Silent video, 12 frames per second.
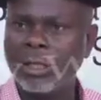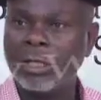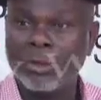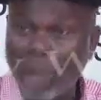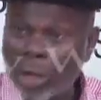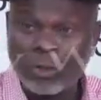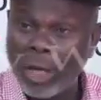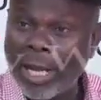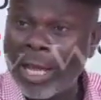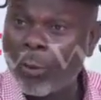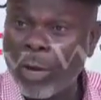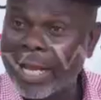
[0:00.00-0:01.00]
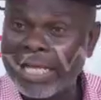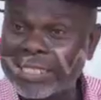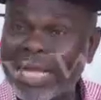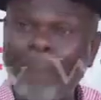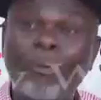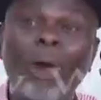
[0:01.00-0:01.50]
Not only in Wike's
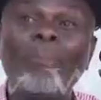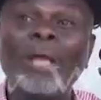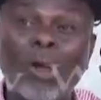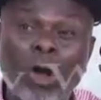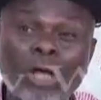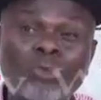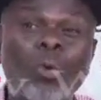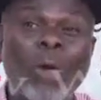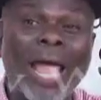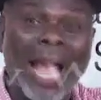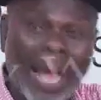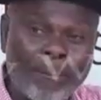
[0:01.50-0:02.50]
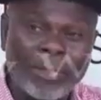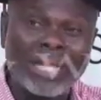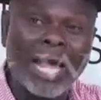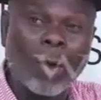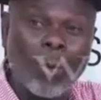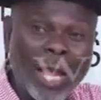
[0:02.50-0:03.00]
time, but because we were happy
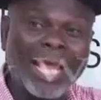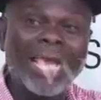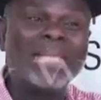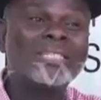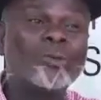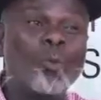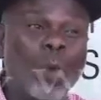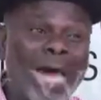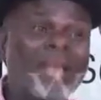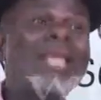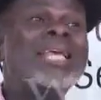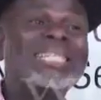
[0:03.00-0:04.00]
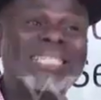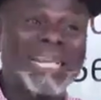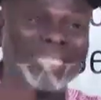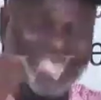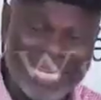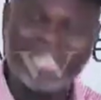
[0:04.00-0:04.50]
that Wike is
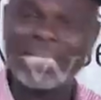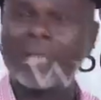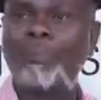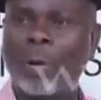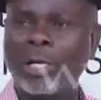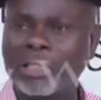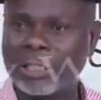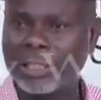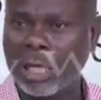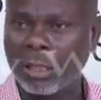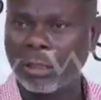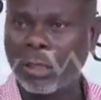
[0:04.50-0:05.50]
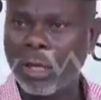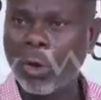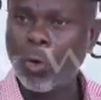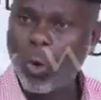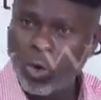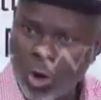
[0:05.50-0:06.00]
a seasoned politician
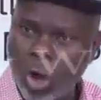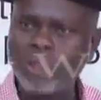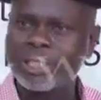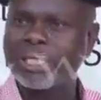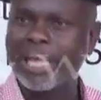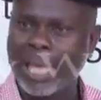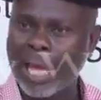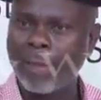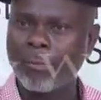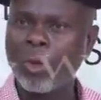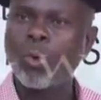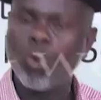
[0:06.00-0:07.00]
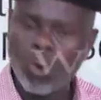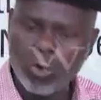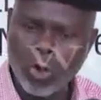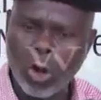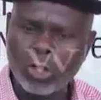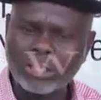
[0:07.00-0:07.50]
who knows the game, who
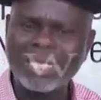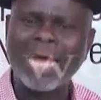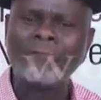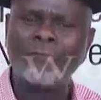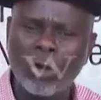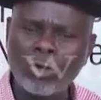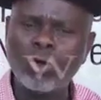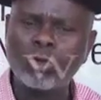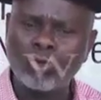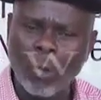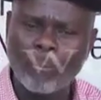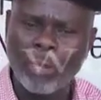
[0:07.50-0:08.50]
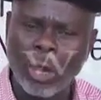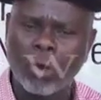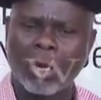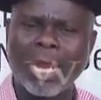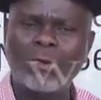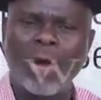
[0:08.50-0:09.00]
knows that for you to be on
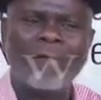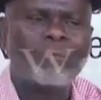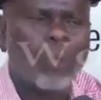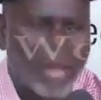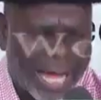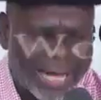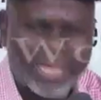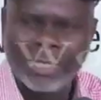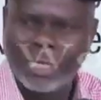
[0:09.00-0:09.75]
ground, you have to carry the